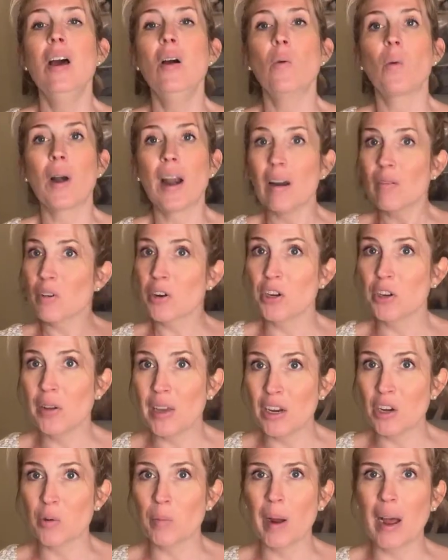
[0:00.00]
Wherever you
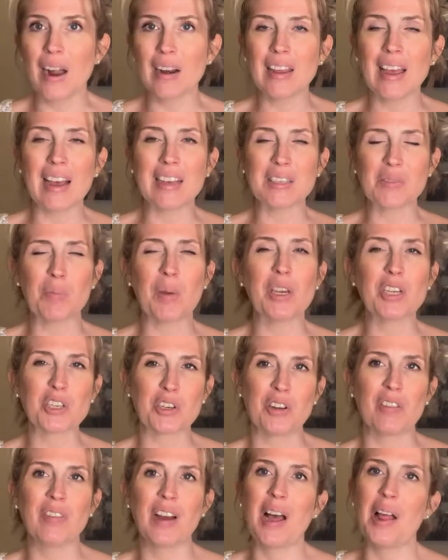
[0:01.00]
get your podcast, make
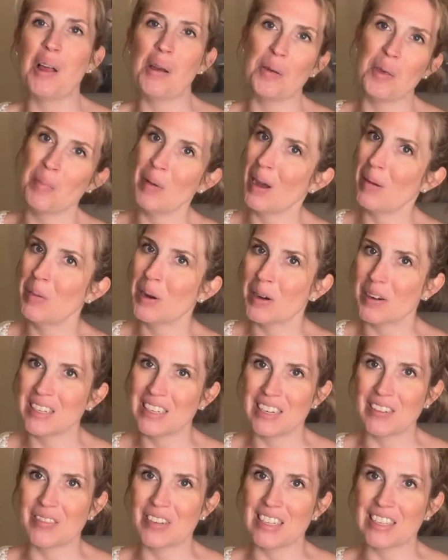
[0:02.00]
sure to follow The Pet
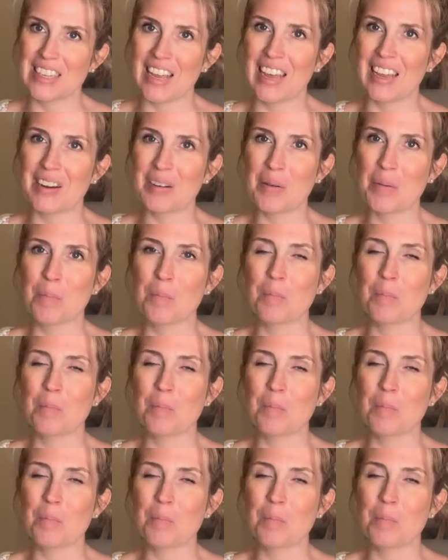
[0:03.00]
Parenting Reset.